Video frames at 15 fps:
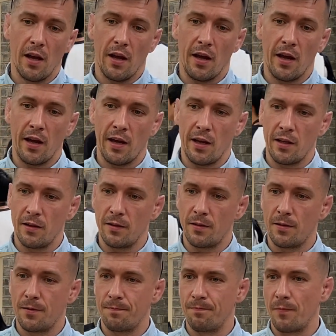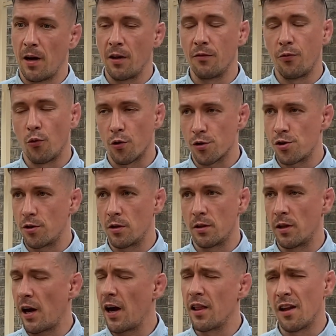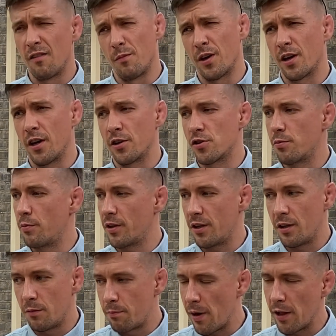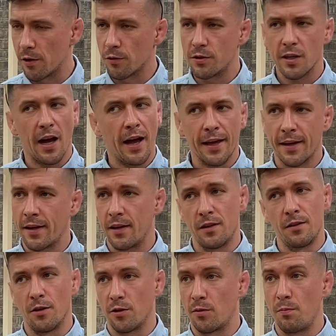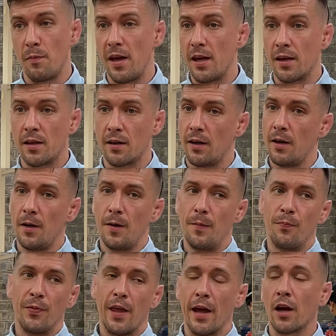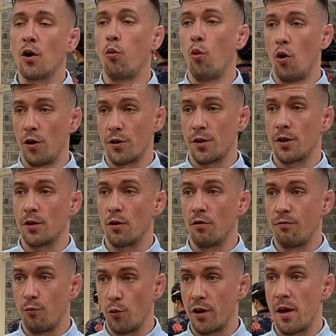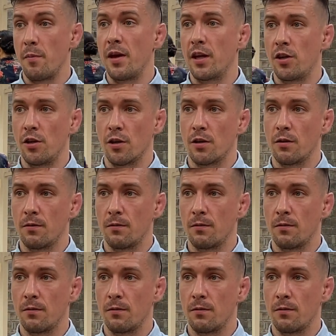And unfortunately, I love my country, but in Belarus, I cannot make a quarter of what I make here.